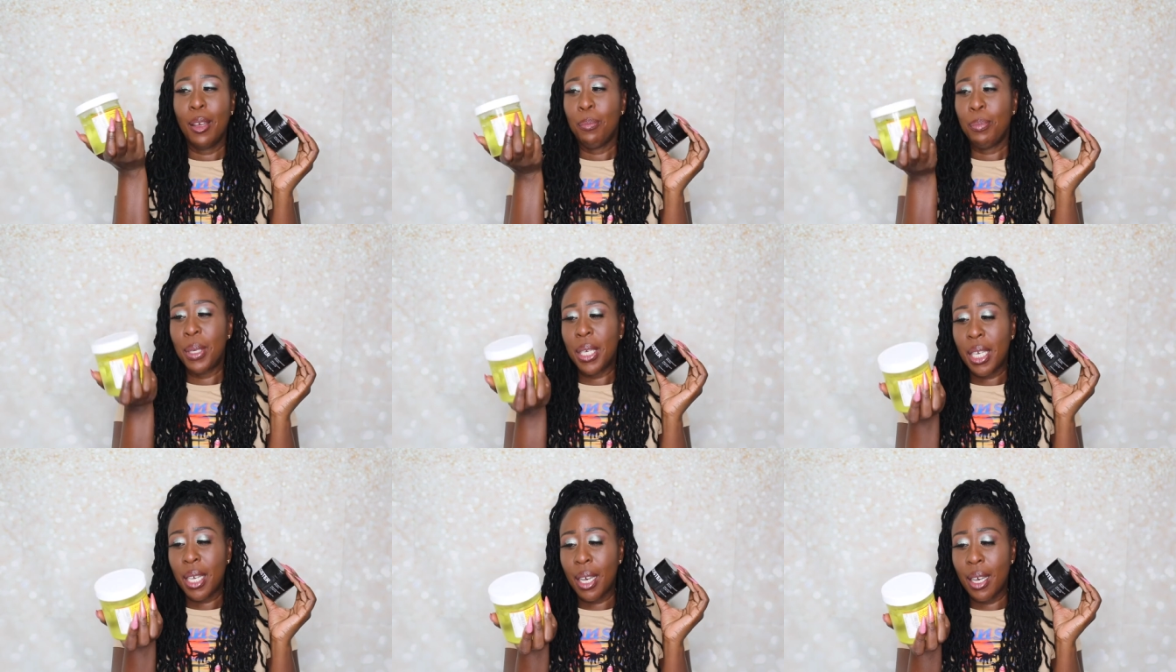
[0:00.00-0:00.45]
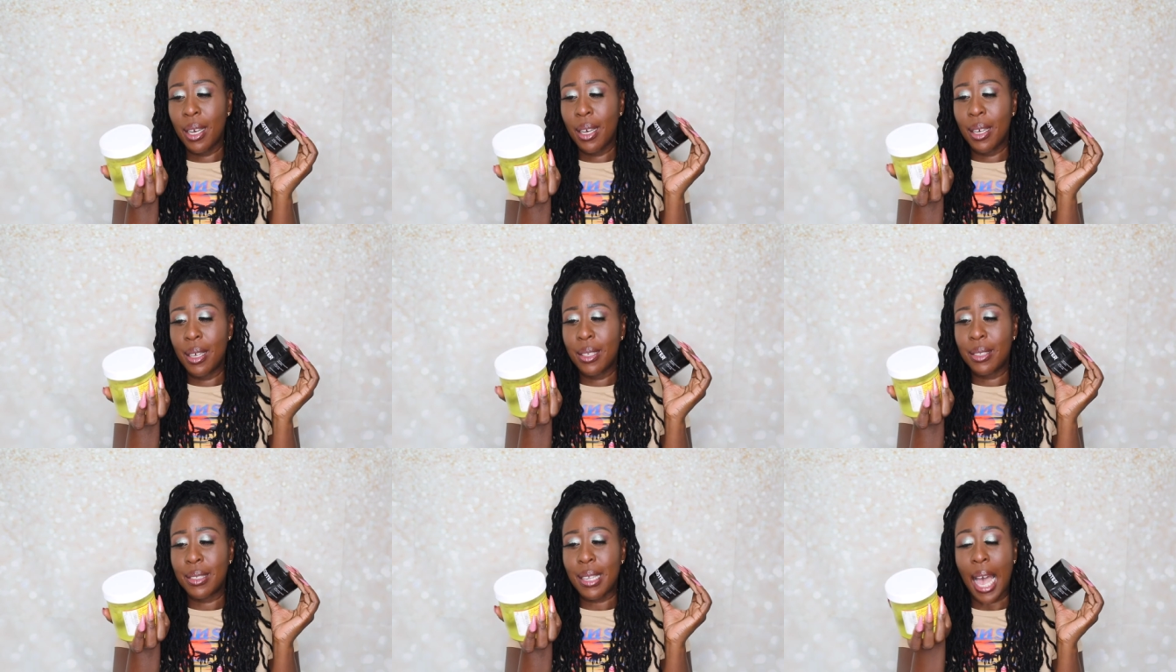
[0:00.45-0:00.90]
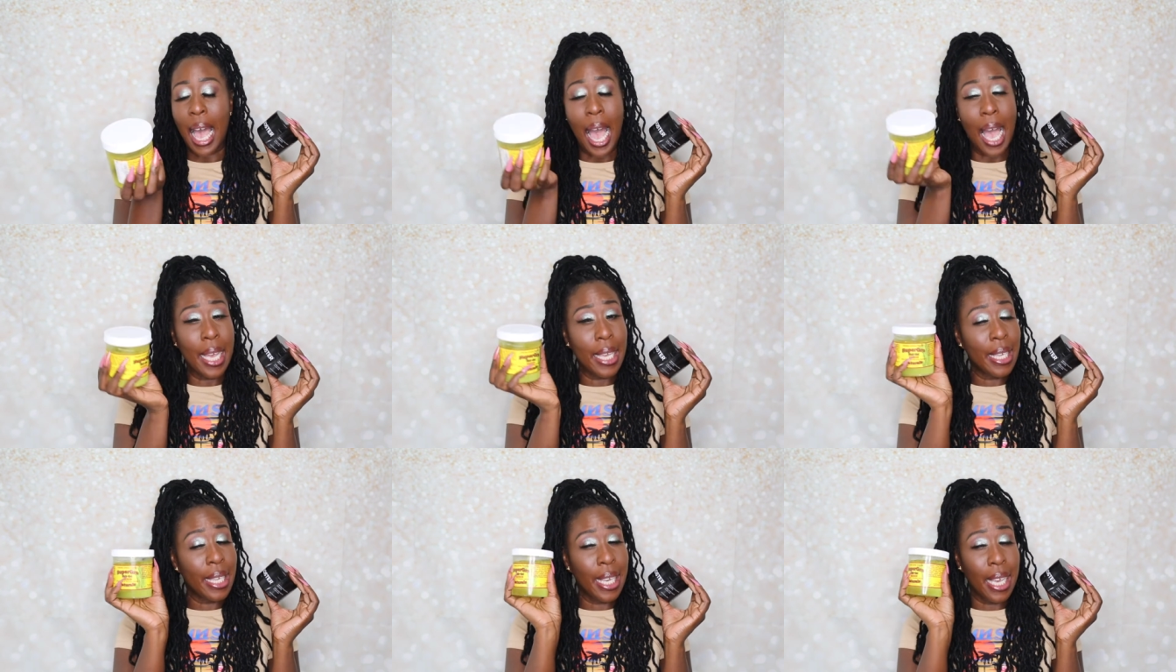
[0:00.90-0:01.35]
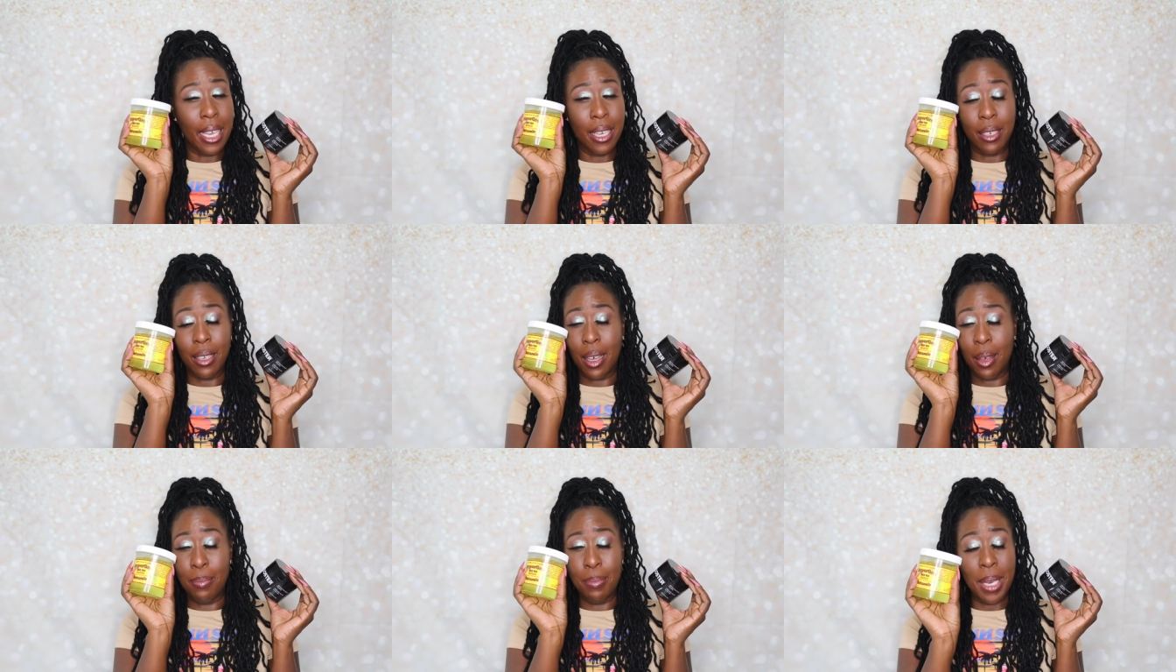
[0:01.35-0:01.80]
because I
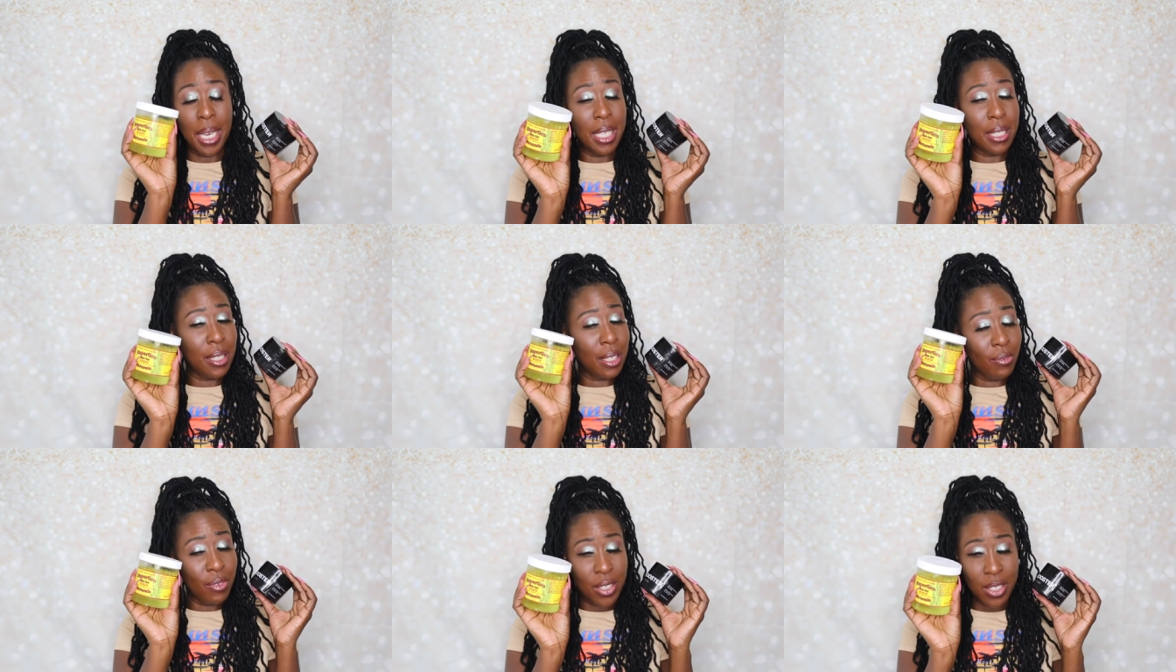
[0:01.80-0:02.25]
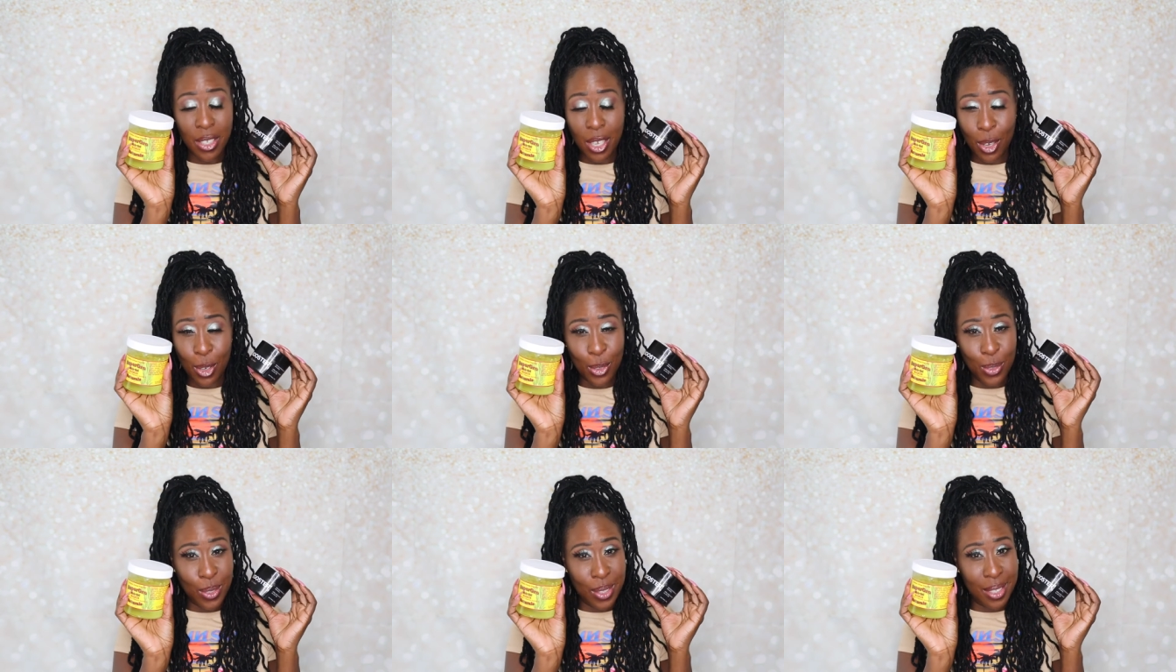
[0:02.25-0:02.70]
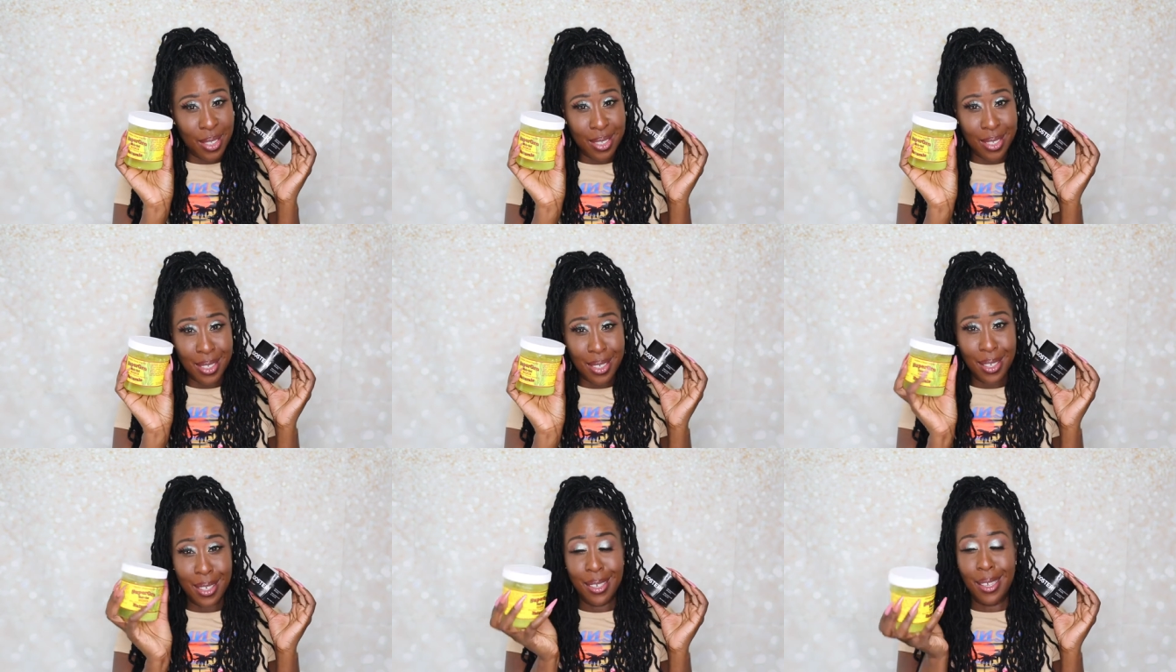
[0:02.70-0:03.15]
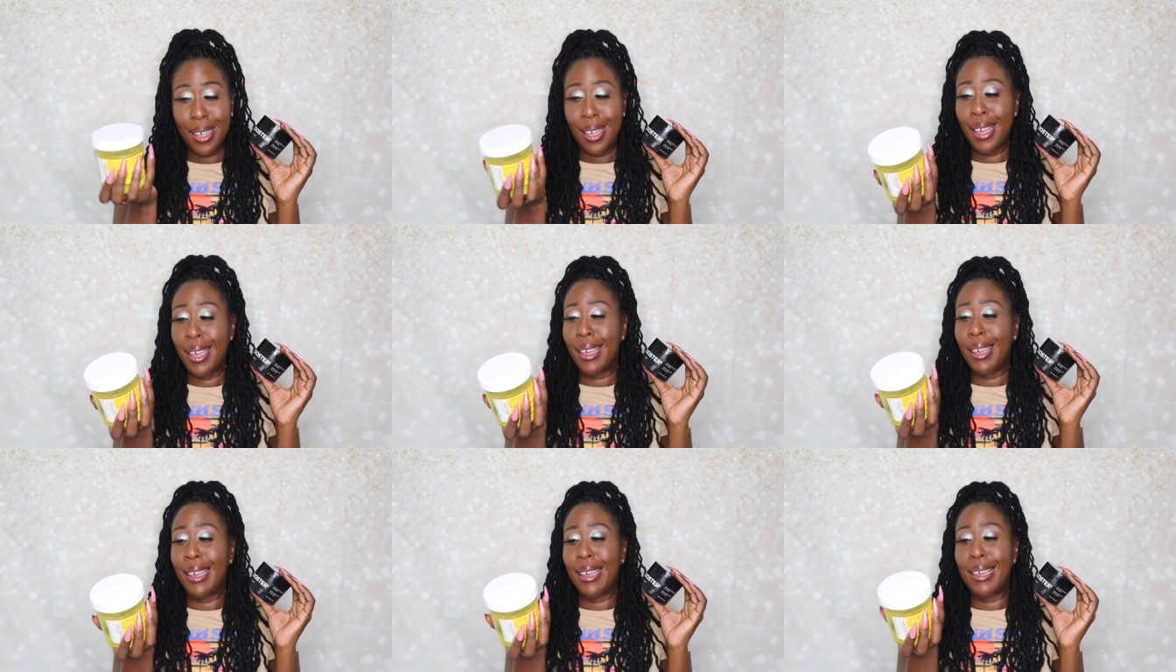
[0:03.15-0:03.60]
get amazing results.
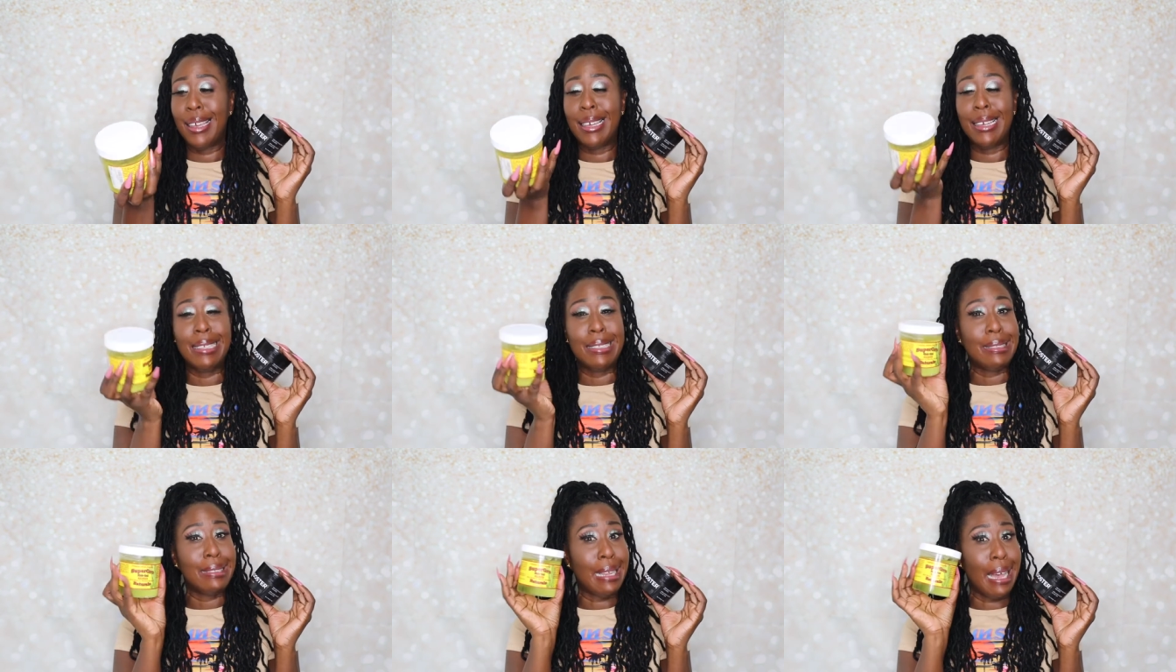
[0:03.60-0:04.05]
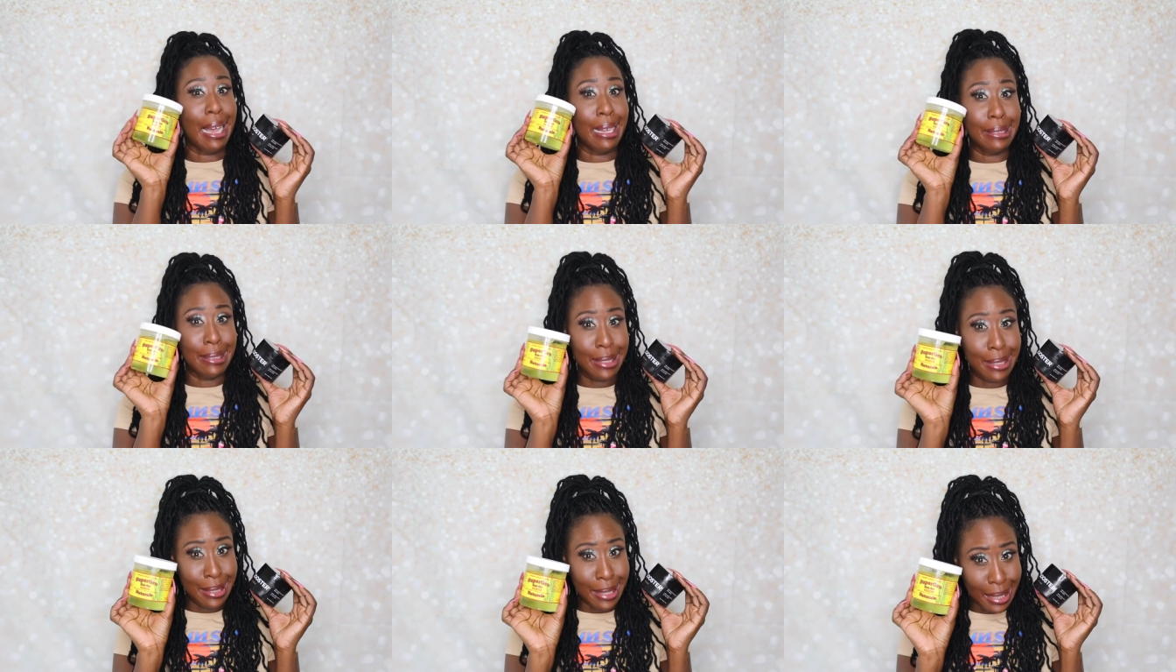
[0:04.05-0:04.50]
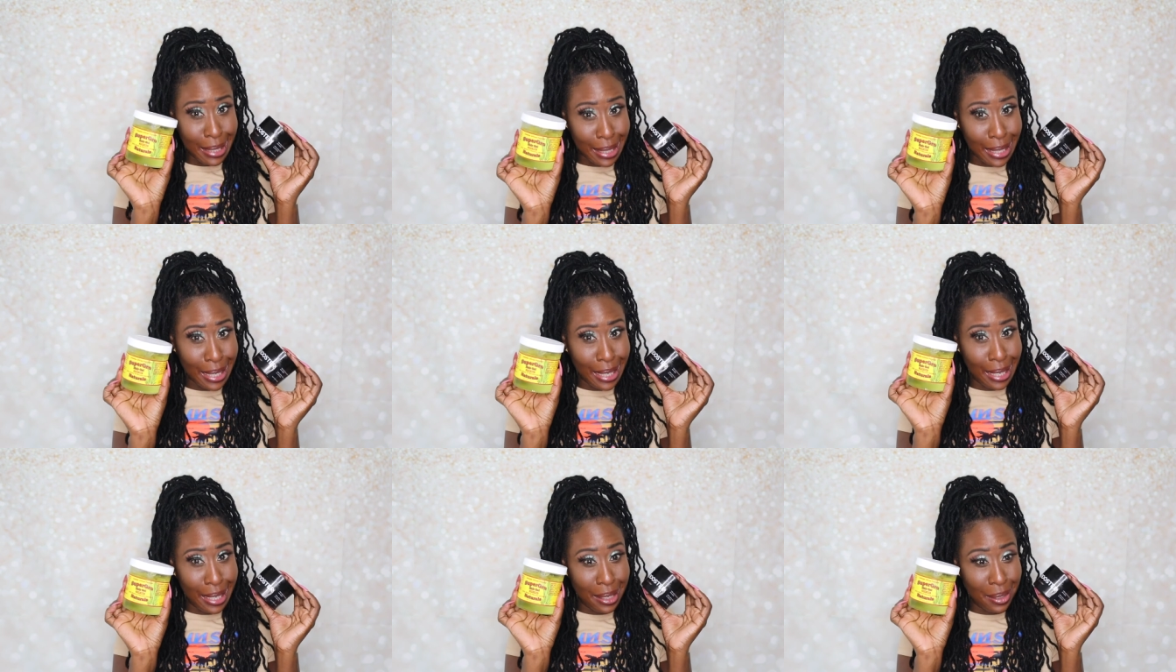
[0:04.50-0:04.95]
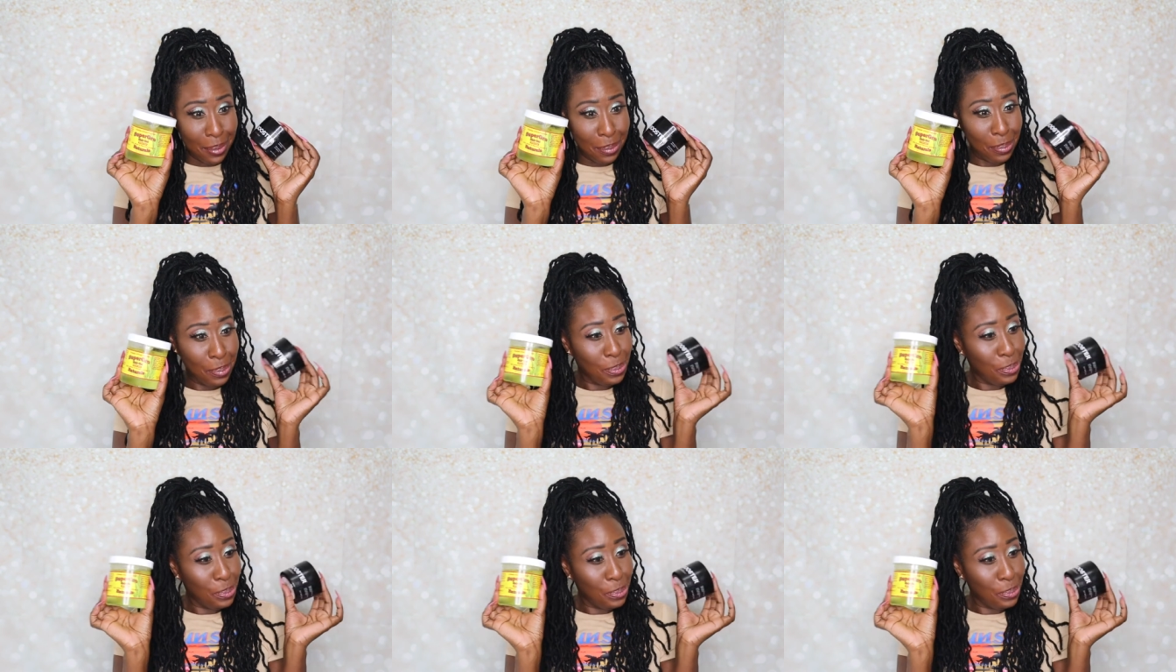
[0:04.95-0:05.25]
It's not sticky